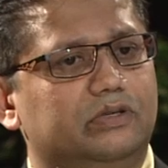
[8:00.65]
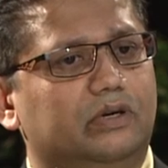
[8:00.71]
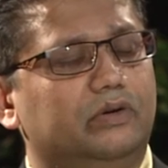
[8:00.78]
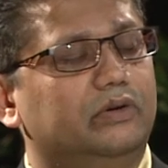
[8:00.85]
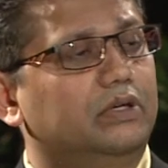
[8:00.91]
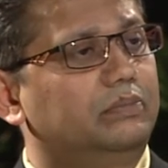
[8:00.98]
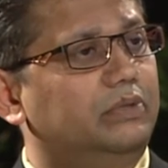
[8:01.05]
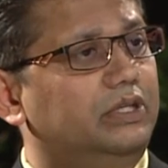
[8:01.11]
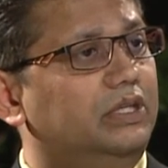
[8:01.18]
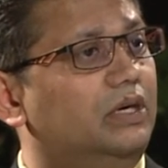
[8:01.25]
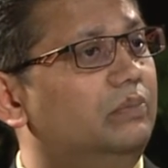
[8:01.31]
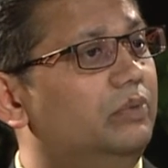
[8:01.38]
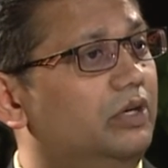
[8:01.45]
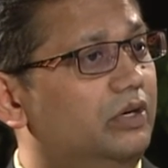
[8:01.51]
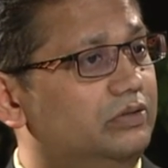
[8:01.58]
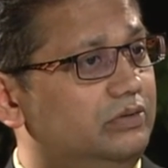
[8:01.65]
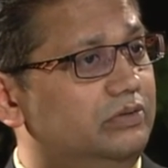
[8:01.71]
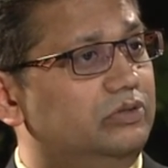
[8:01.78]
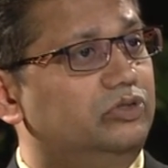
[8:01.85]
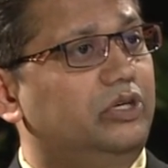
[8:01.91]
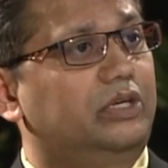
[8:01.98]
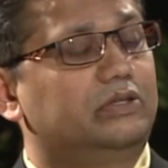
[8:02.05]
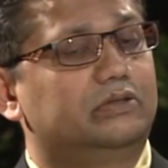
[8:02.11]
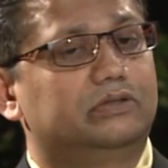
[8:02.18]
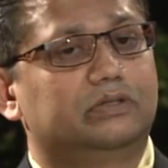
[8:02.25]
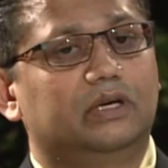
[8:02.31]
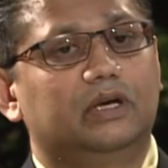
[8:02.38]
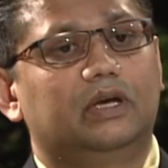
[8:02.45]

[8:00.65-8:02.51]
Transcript: are going to be there because of the changes,